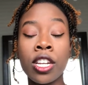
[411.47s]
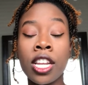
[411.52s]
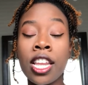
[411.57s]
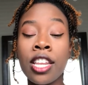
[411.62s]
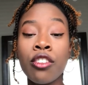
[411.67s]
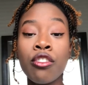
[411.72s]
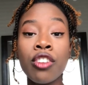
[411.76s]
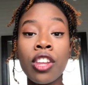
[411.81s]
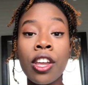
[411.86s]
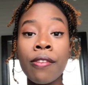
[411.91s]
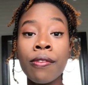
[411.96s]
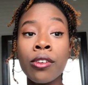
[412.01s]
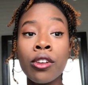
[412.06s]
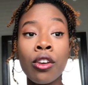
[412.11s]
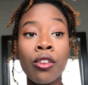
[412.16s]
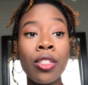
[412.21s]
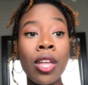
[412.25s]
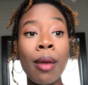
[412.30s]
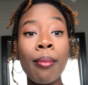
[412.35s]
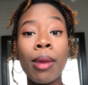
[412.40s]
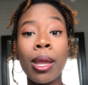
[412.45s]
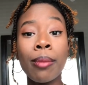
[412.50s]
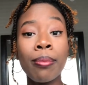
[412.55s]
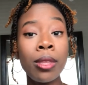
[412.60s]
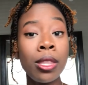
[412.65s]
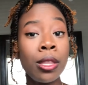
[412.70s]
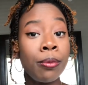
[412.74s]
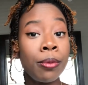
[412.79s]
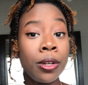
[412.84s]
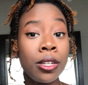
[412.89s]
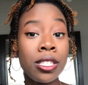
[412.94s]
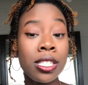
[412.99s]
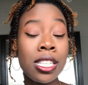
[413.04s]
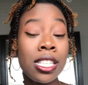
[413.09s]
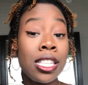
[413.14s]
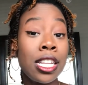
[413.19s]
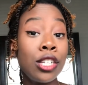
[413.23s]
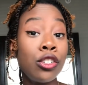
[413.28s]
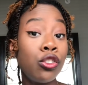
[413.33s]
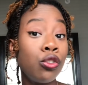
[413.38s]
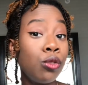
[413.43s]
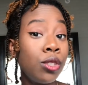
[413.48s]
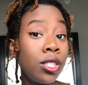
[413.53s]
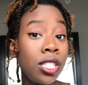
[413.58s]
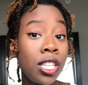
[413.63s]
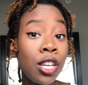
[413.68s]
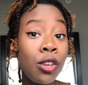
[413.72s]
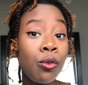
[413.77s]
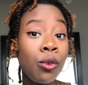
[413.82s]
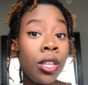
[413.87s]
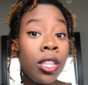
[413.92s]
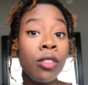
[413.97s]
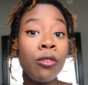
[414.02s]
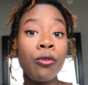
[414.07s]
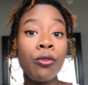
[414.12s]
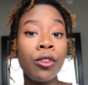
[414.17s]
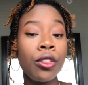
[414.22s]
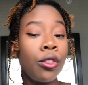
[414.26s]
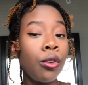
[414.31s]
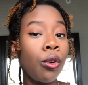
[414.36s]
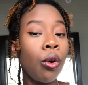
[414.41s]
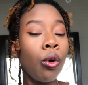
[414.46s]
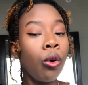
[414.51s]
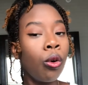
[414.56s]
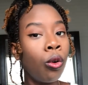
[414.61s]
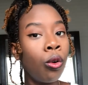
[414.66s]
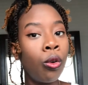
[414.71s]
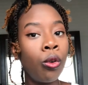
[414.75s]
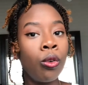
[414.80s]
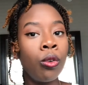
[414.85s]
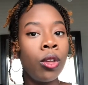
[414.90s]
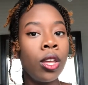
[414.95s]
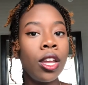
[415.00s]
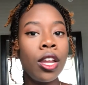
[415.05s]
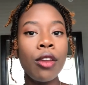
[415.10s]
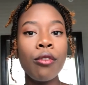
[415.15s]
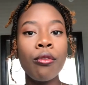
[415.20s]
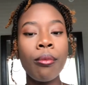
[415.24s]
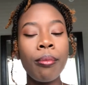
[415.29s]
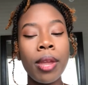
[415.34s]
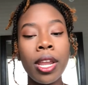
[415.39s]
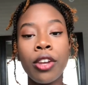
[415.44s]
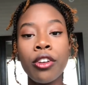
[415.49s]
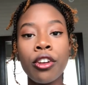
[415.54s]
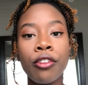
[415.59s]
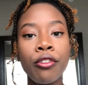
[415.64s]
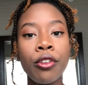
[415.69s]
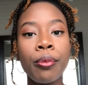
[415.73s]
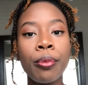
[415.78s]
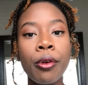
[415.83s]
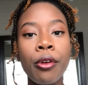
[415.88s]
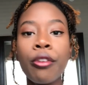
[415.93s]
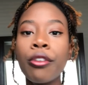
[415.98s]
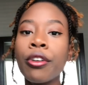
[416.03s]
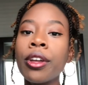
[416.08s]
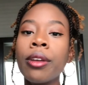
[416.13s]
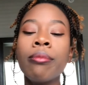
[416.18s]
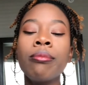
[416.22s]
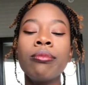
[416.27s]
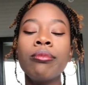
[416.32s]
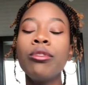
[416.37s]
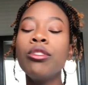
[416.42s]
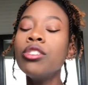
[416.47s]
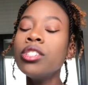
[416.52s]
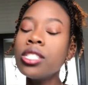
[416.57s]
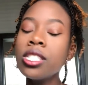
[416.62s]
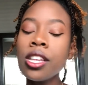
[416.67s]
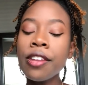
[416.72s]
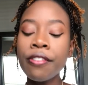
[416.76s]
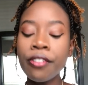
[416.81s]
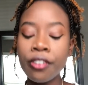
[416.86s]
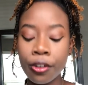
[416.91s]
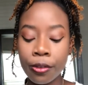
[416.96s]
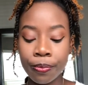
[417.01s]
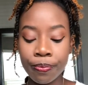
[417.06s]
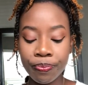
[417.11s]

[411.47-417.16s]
And you never know, that might be the person that you stick with for the whole remainder of your program. You just never know.